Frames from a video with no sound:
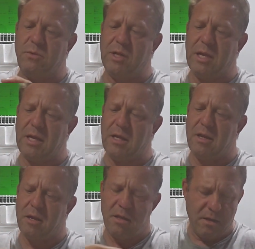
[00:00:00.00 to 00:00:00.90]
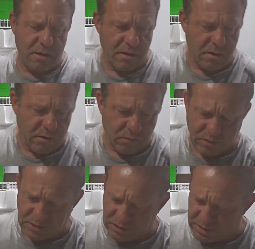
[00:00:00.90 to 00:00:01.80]
we can
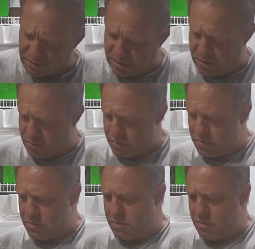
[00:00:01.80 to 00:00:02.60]
with the silicone.